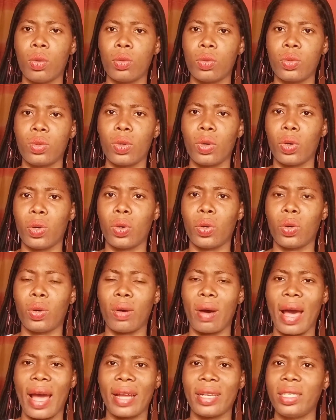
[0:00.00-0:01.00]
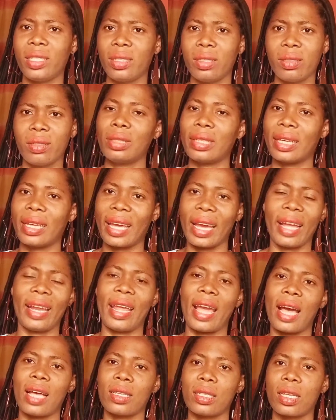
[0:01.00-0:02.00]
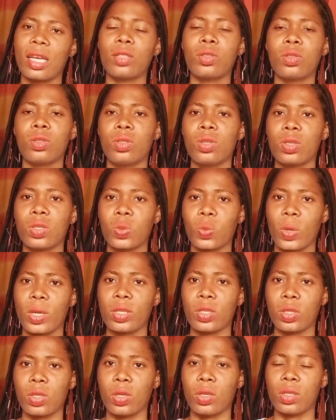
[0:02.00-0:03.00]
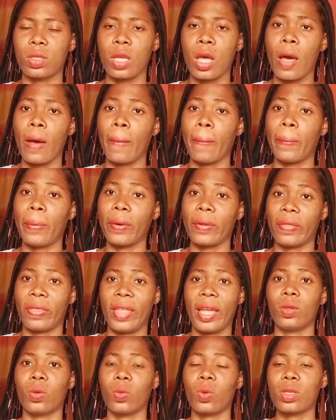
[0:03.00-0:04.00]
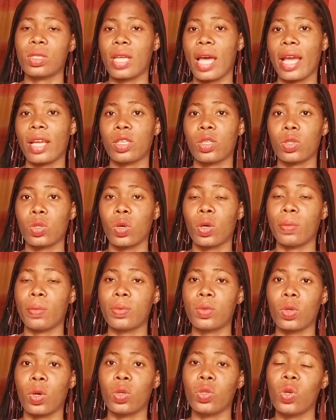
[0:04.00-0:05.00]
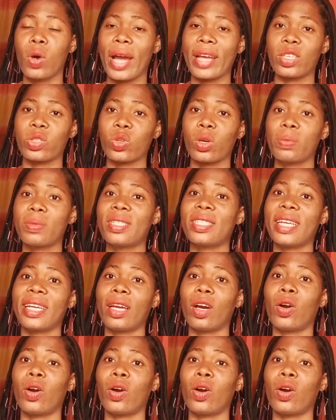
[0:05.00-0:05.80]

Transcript: so I didn't get the answer to those questions. But what I stopped, although I stopped it